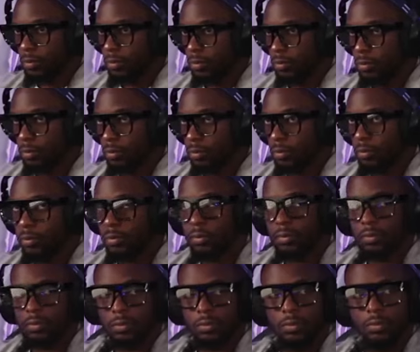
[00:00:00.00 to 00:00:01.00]

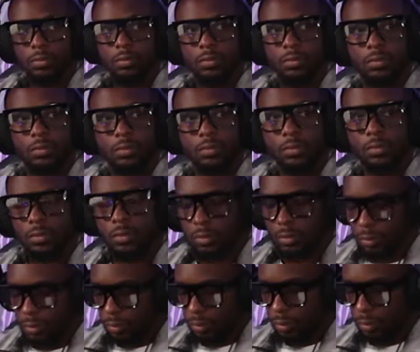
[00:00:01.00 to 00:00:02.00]

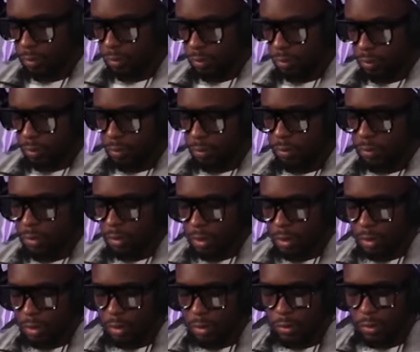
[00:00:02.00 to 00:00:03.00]

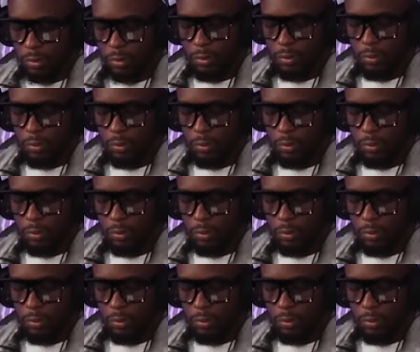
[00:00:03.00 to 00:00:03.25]
(not speaking)